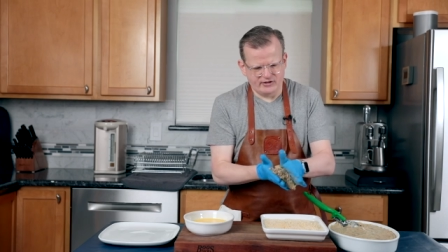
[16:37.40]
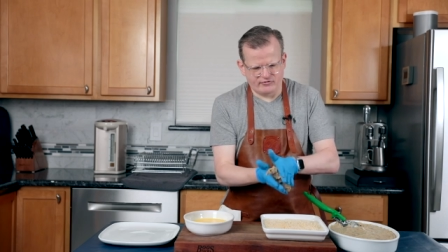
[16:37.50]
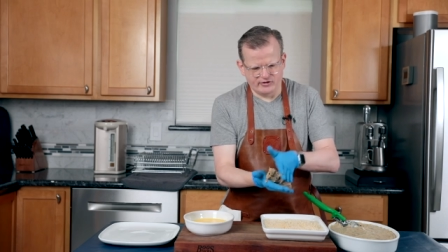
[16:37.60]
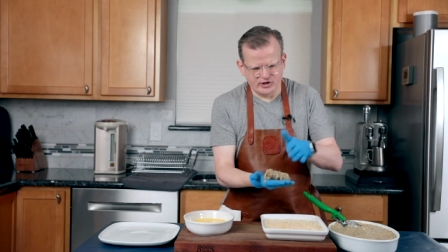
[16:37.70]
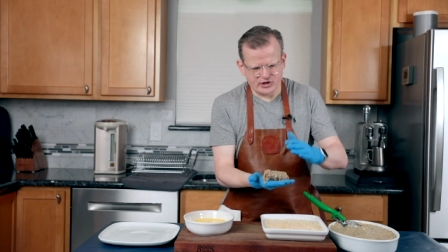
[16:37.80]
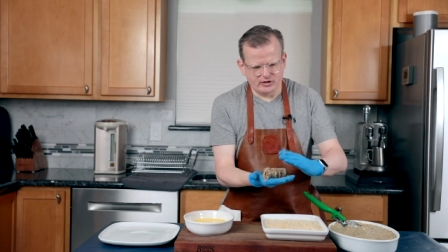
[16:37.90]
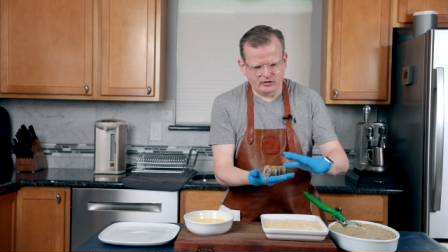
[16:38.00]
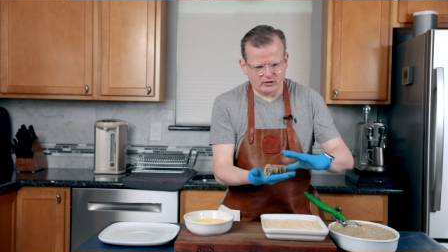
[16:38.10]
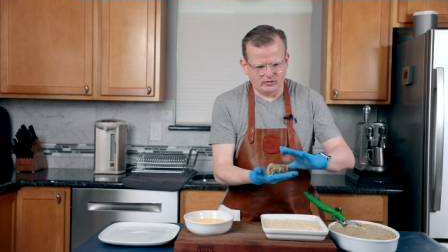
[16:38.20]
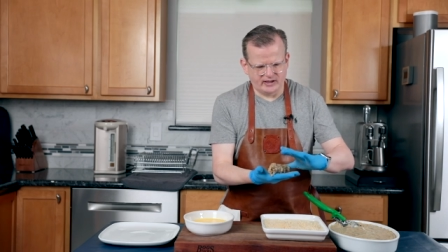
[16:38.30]
traditional
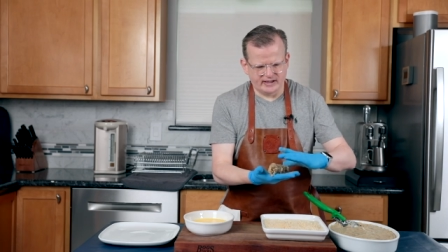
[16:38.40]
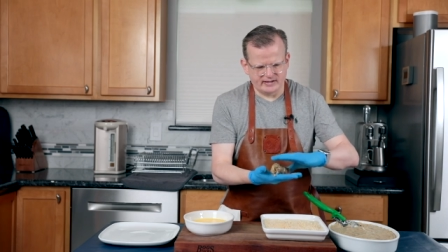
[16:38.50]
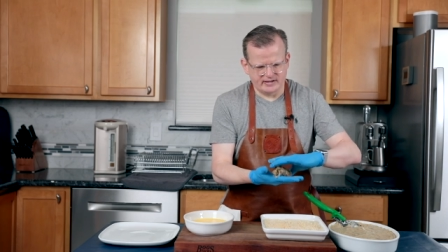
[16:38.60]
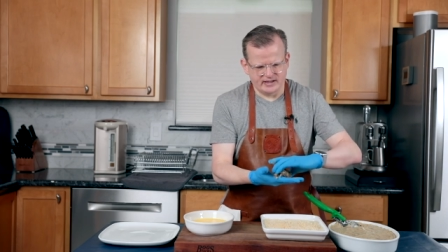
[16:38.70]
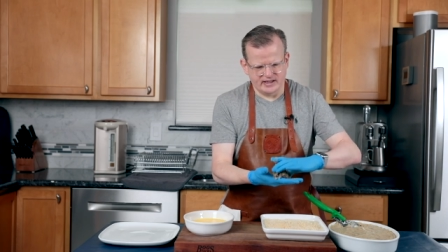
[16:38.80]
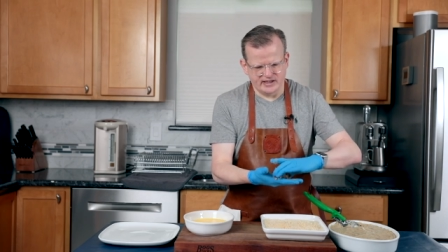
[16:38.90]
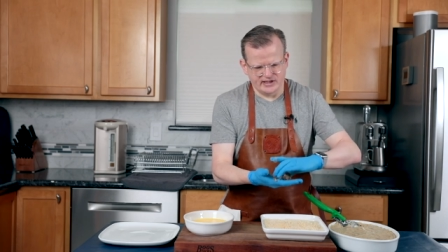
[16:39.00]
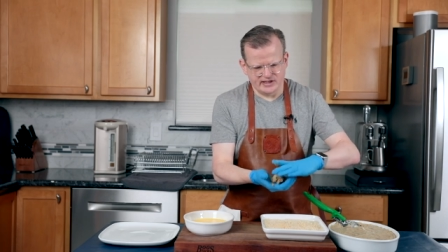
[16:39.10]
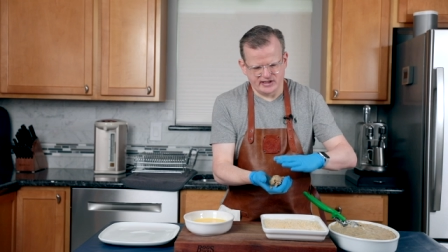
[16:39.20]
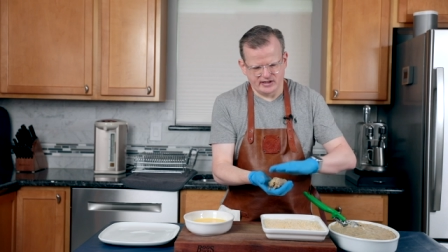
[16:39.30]
croquette
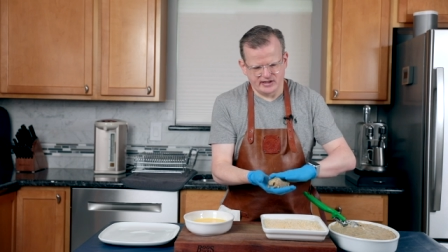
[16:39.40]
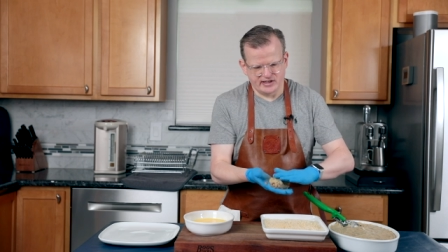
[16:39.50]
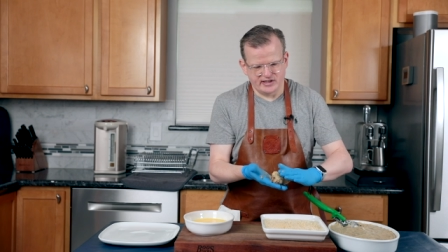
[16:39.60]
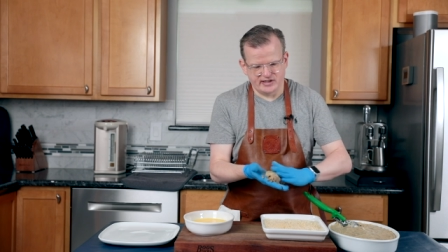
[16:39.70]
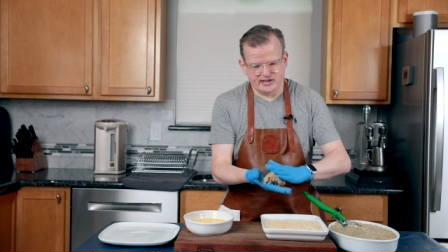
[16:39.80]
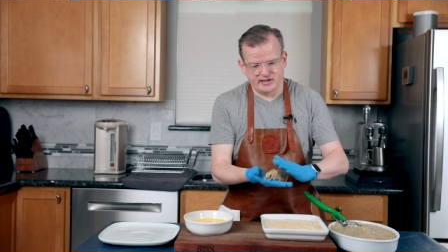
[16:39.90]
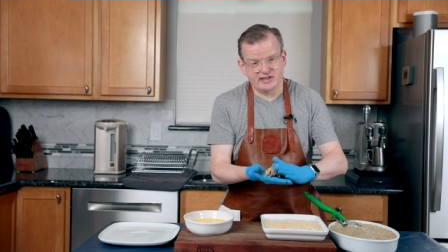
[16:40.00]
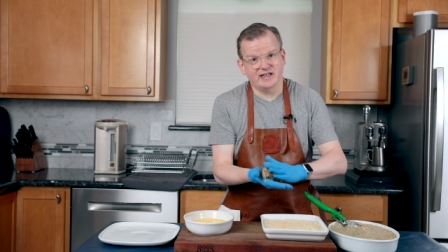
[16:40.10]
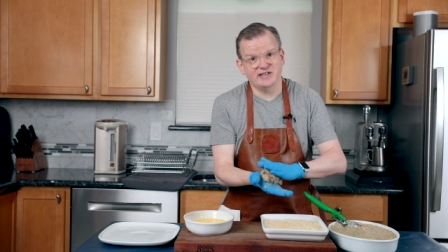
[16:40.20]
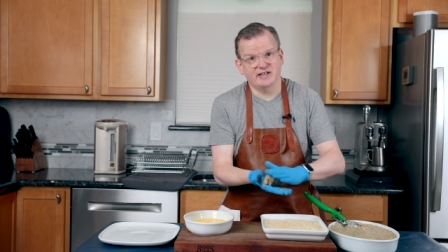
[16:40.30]
is
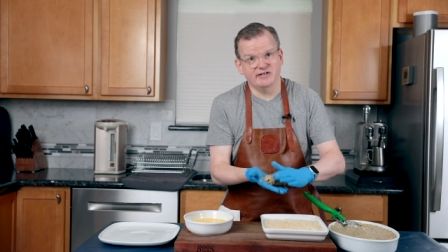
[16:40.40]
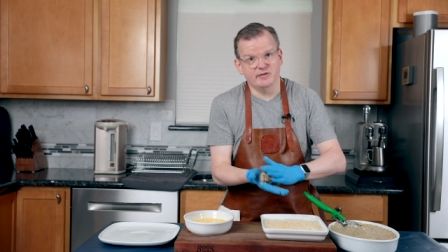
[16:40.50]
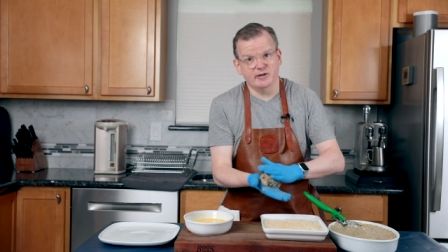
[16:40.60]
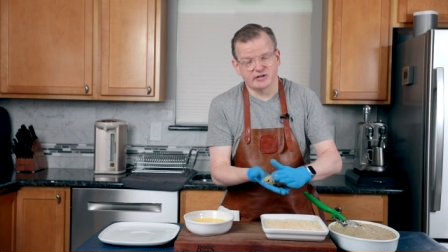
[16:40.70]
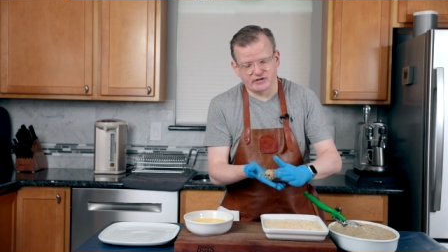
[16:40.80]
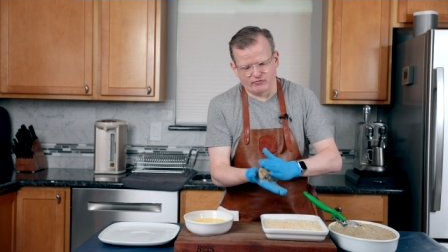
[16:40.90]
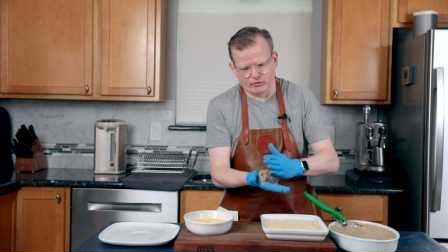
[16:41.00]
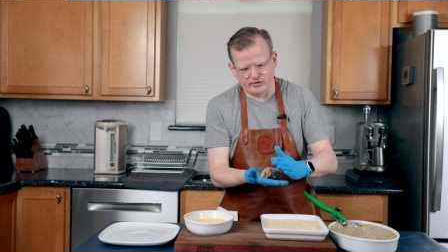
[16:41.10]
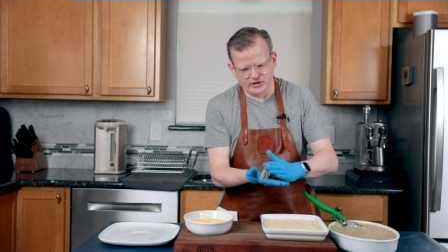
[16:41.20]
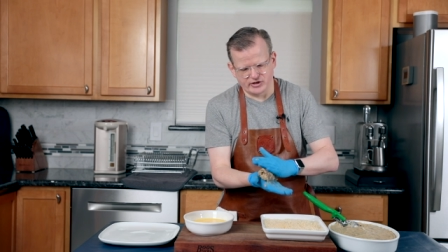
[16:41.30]
10 centimeters,
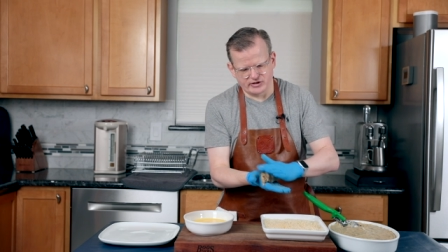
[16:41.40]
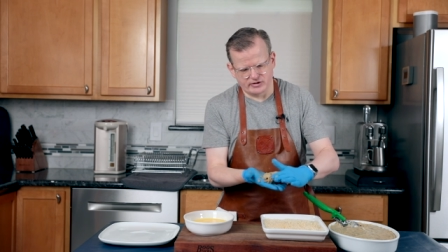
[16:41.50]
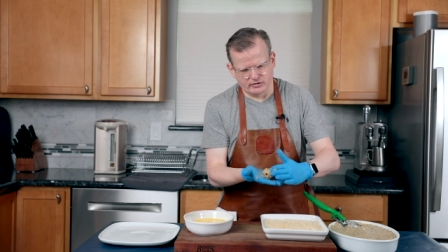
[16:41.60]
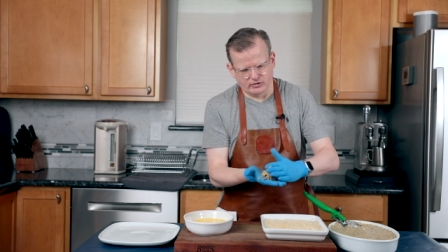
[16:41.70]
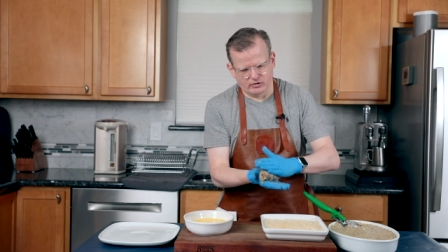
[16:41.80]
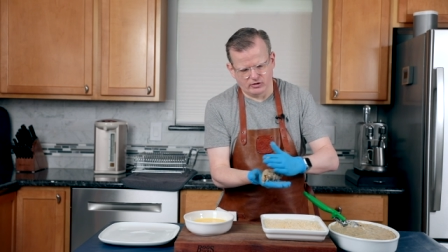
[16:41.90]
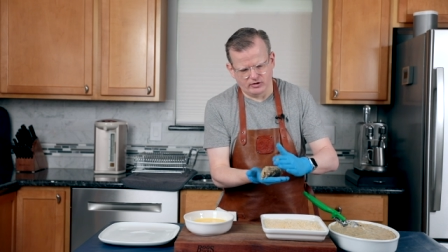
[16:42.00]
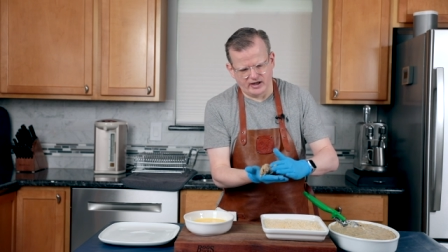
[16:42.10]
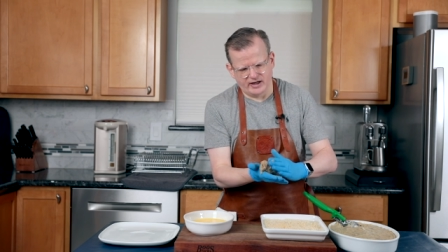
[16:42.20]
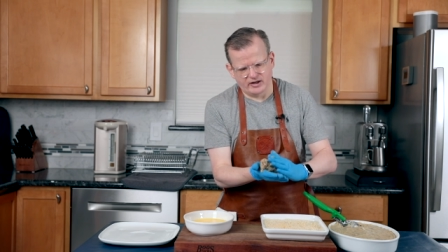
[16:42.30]
4 inches
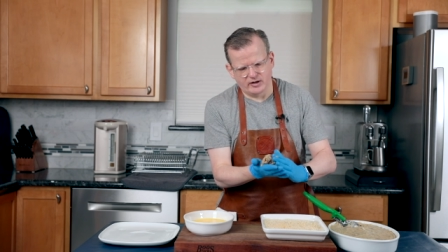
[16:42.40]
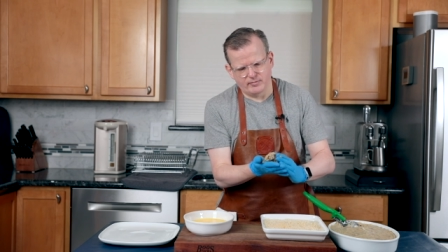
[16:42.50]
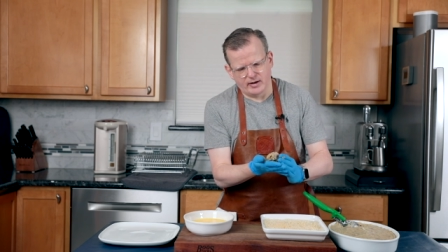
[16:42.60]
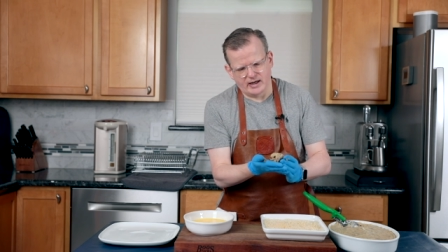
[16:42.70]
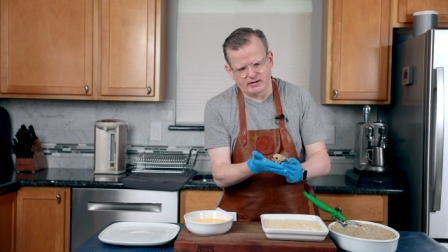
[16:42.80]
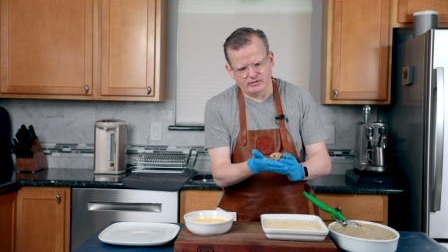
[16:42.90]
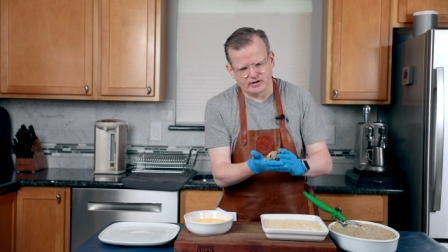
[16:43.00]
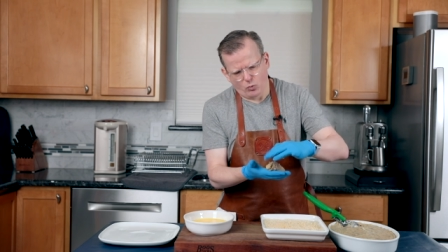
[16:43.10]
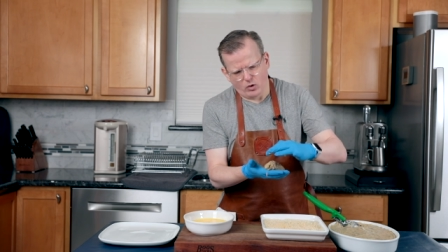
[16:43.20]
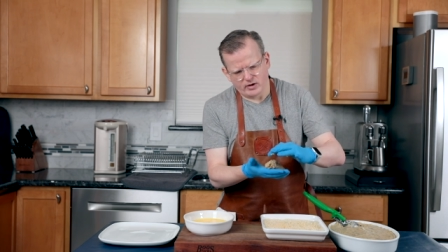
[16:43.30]
long, and about
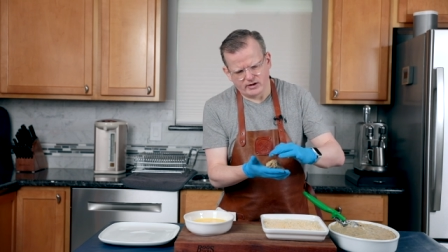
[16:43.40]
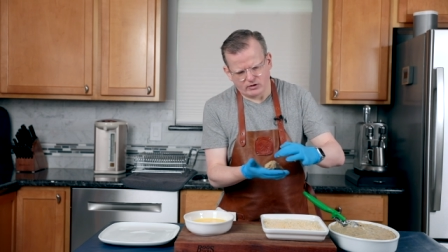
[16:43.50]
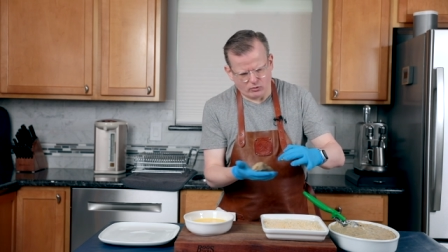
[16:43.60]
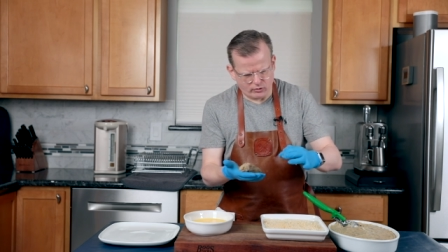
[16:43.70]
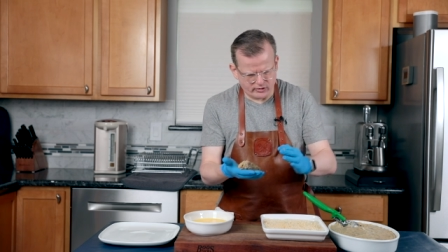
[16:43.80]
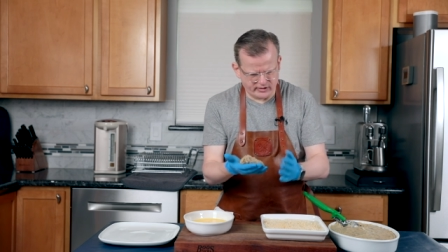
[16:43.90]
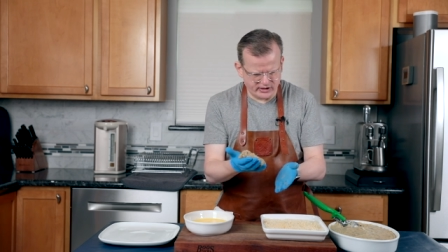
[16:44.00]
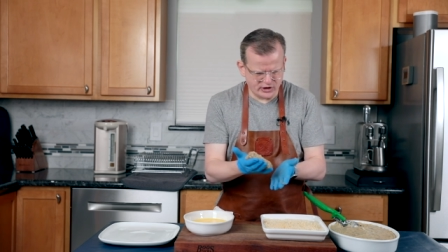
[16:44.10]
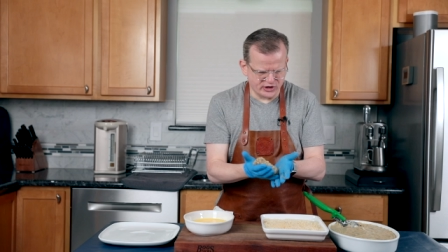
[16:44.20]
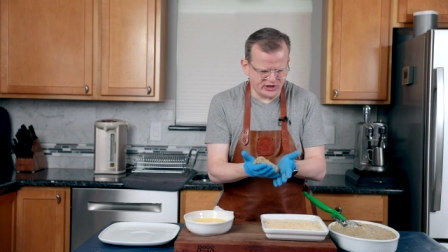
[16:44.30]
1 and a quarter
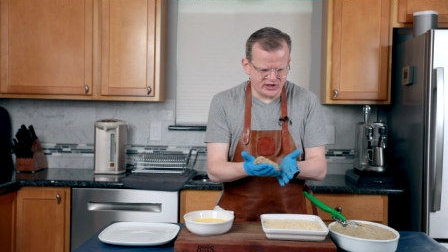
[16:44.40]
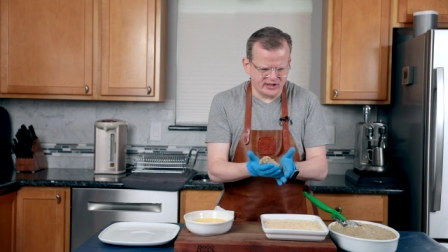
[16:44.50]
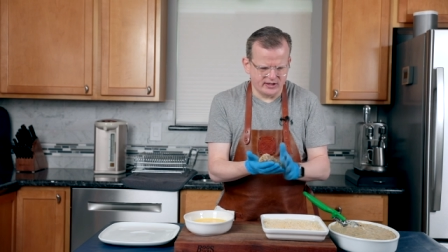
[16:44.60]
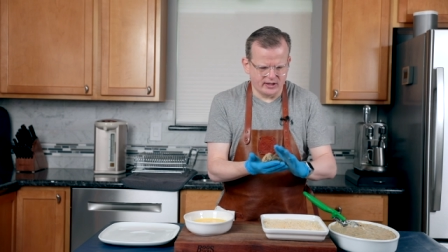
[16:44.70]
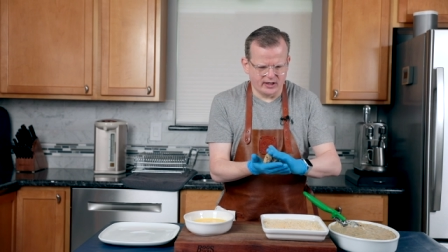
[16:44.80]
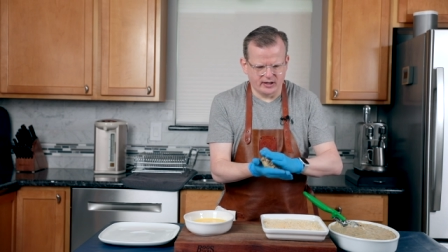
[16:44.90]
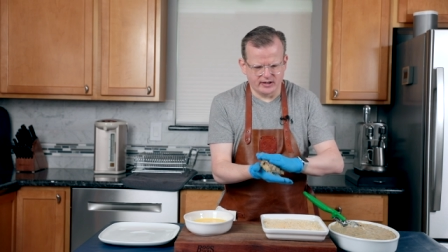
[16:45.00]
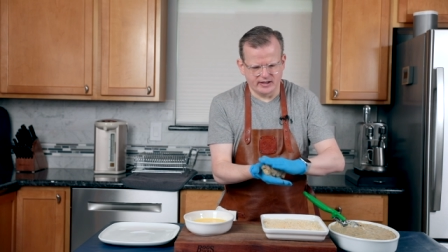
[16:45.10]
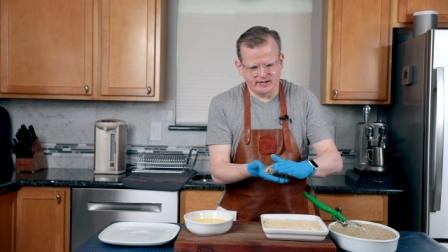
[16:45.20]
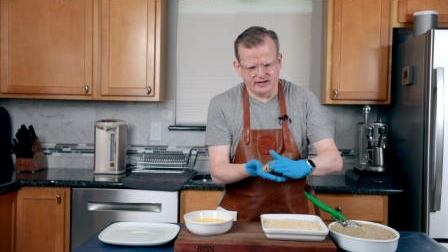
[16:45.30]
inches uh,
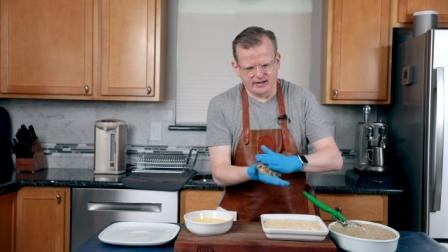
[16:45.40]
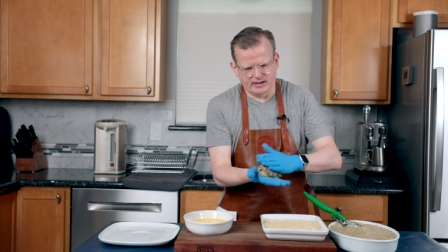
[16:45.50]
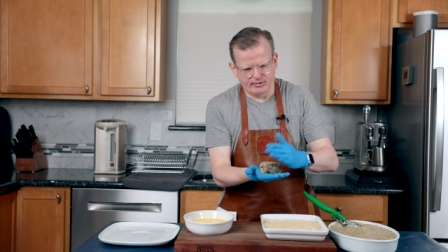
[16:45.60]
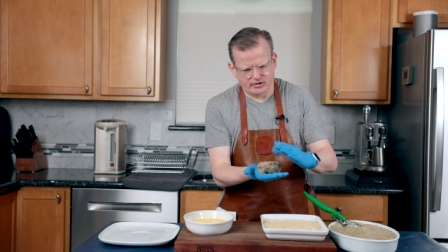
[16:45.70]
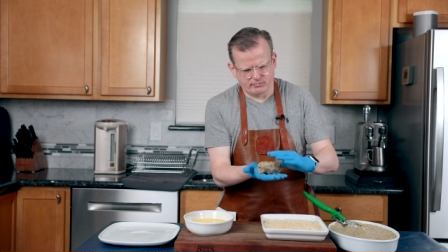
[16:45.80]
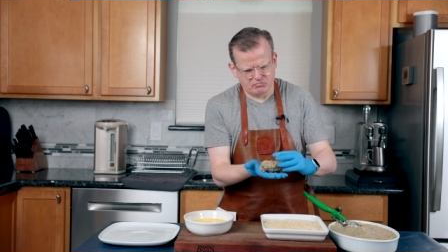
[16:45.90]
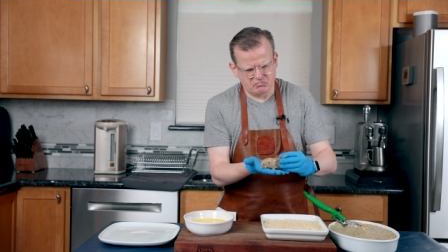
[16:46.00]
in diameter.